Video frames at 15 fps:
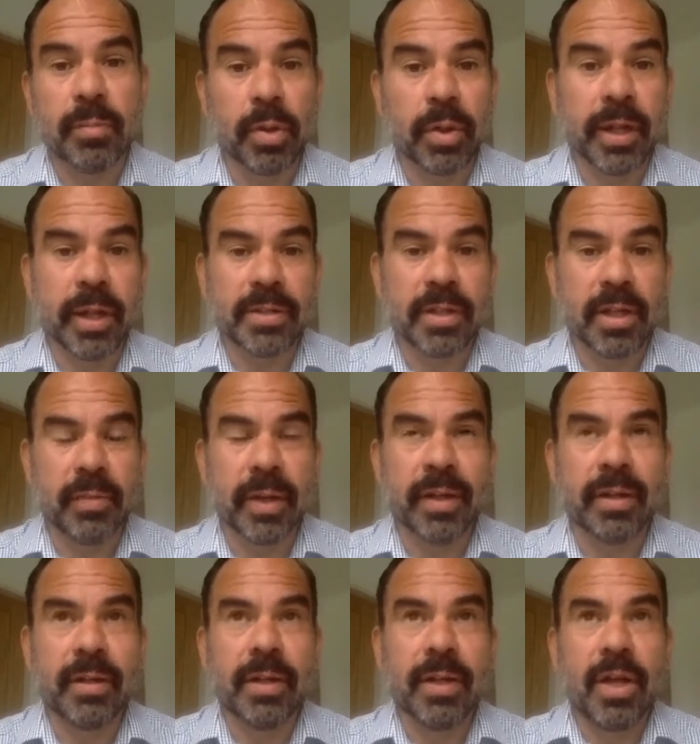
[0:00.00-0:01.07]
a booking. So
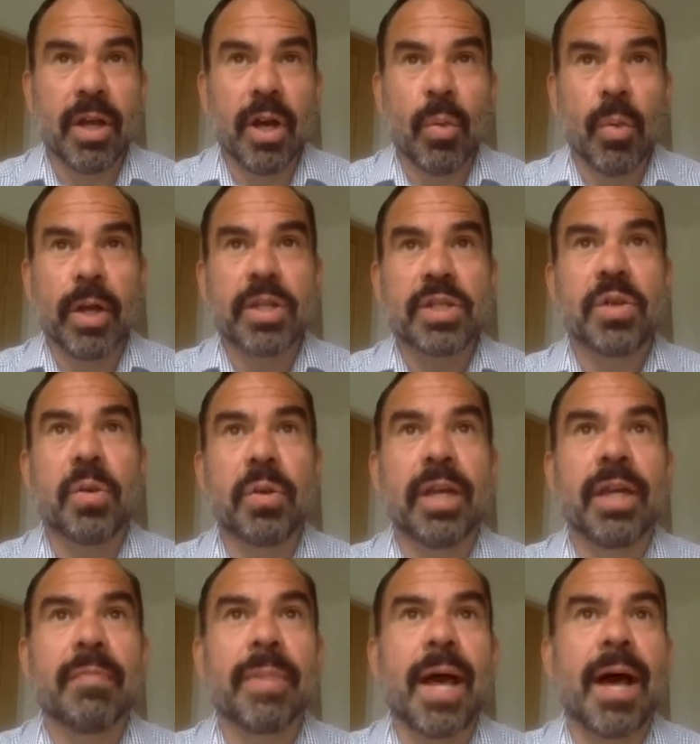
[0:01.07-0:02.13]
we're talking
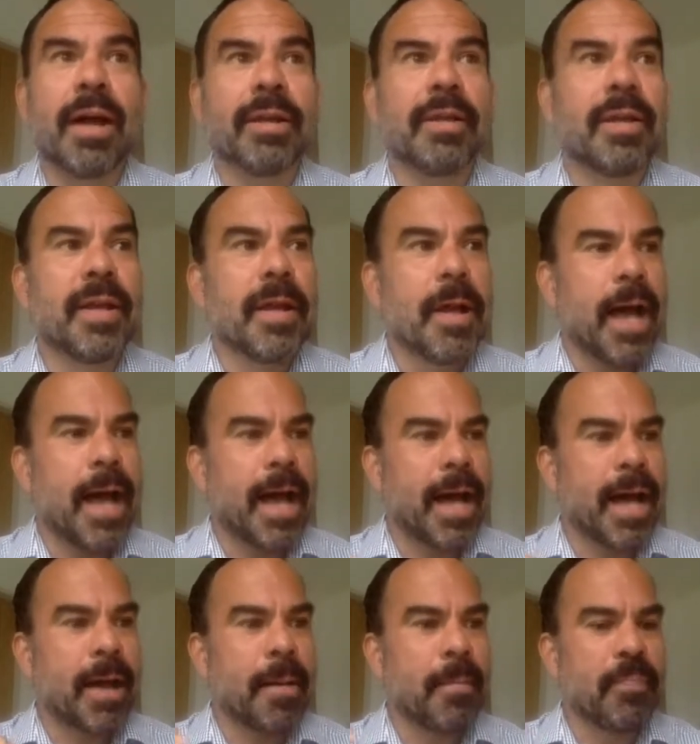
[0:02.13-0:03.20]
about
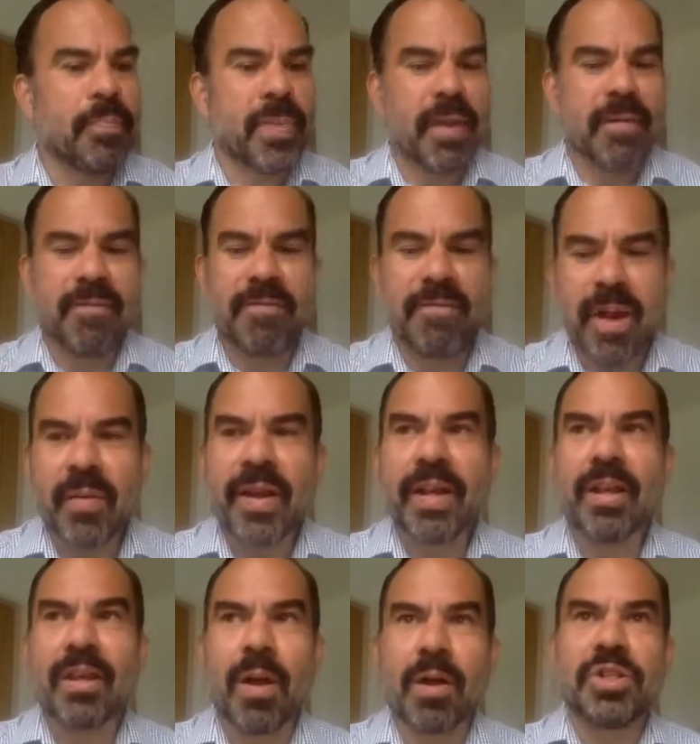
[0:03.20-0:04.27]
very
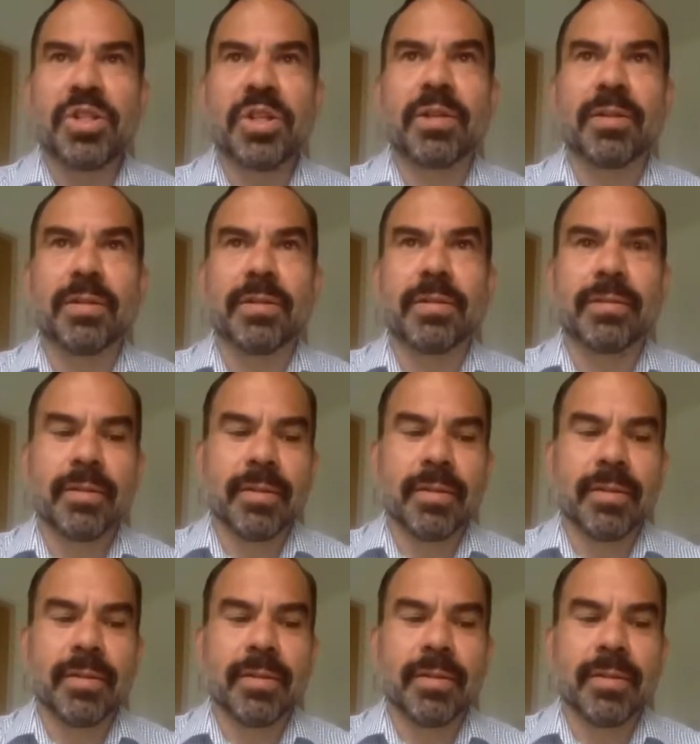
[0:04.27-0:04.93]
logical,